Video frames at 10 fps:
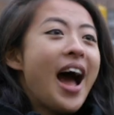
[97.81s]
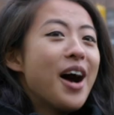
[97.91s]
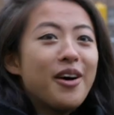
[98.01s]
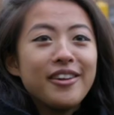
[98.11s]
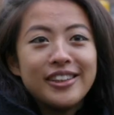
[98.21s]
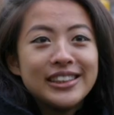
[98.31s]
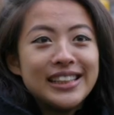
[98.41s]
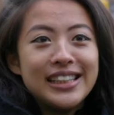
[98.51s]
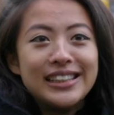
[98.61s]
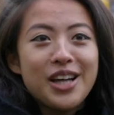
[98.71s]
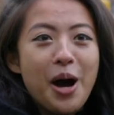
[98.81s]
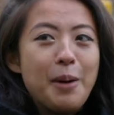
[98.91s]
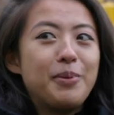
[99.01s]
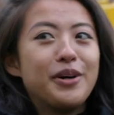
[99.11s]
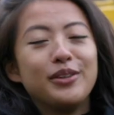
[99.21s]
how other cities
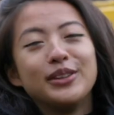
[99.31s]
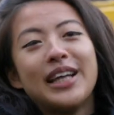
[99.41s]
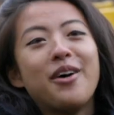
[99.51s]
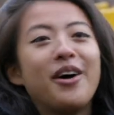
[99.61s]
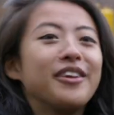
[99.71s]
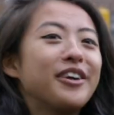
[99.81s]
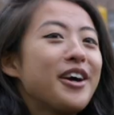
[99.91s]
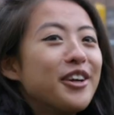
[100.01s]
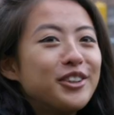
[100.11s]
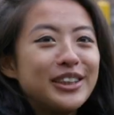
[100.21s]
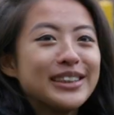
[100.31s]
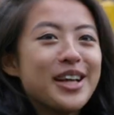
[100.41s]
compost, how other countries